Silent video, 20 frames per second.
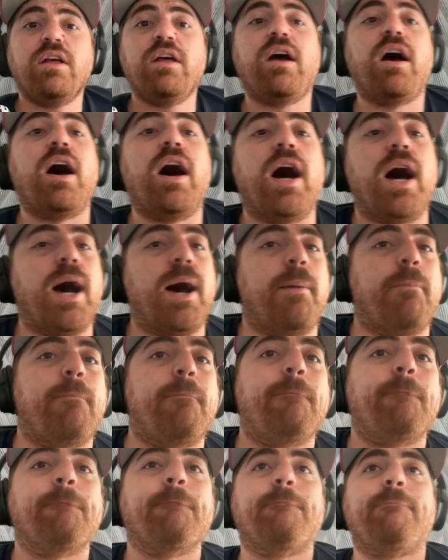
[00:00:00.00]

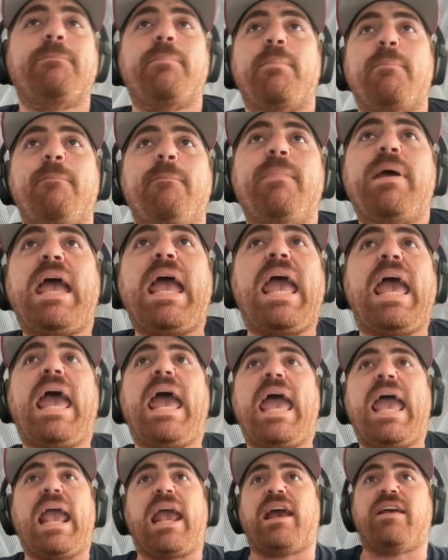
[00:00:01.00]

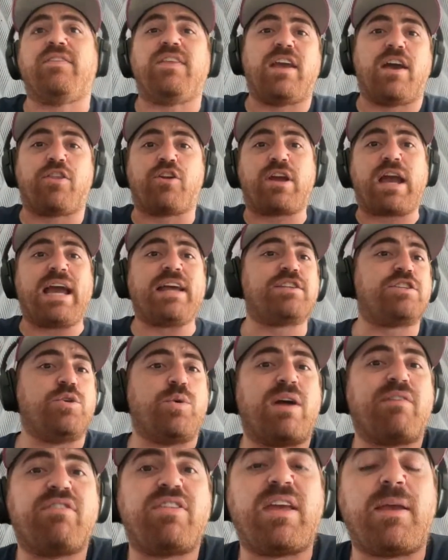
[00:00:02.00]
And the other guys do
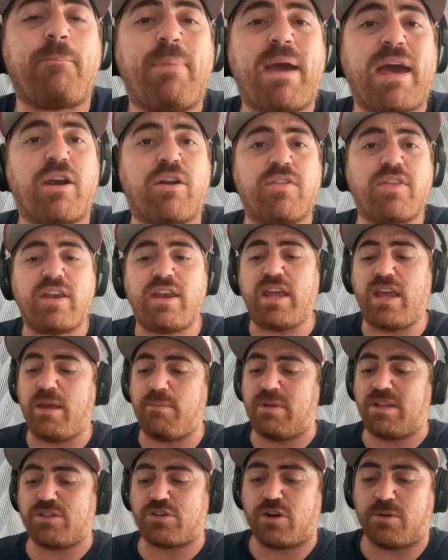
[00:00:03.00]
everything better than him
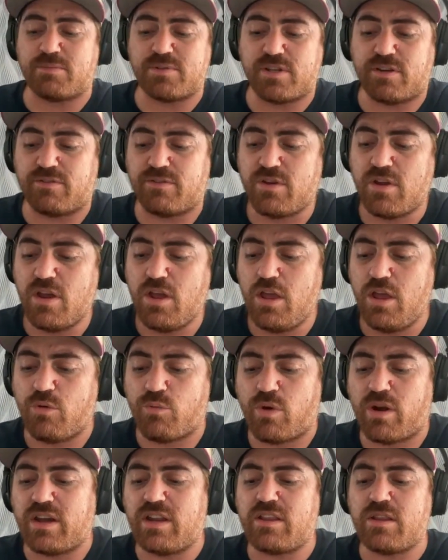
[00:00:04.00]
in terms of
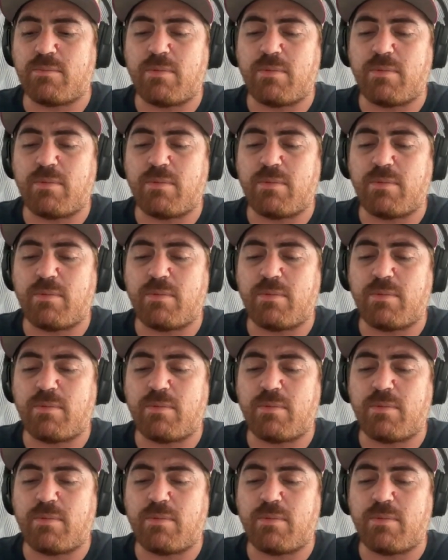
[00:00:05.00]
running the